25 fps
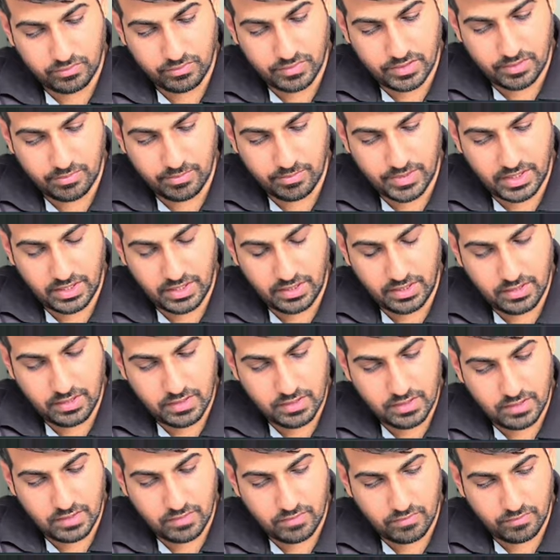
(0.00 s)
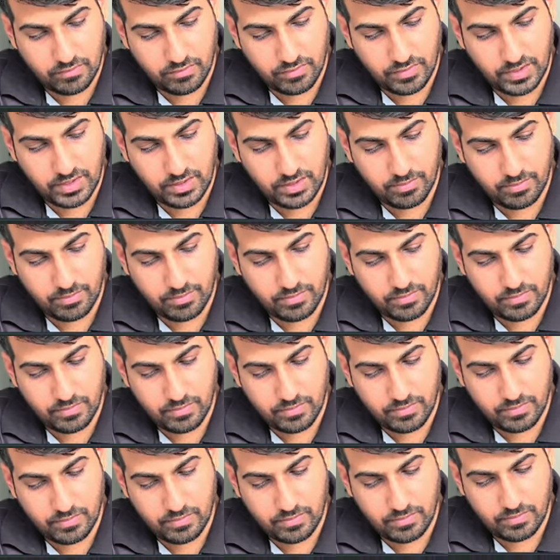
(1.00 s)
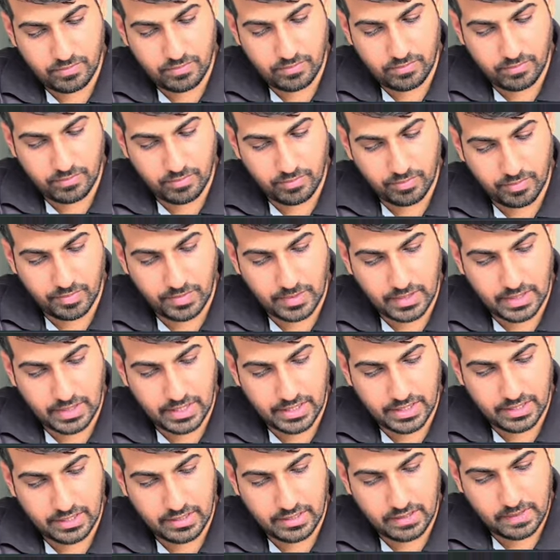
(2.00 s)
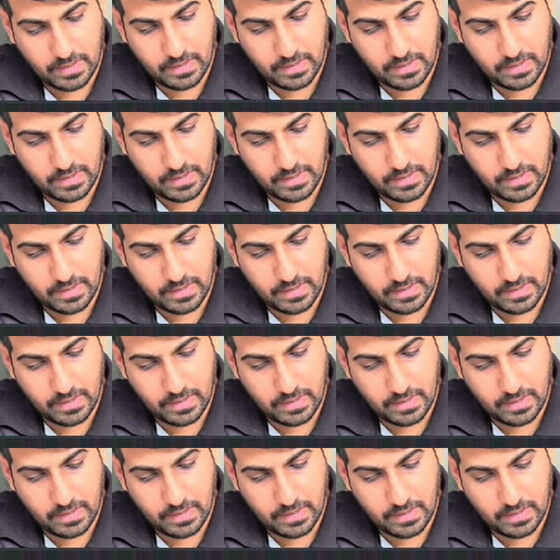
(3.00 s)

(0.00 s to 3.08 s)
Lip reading: will be V by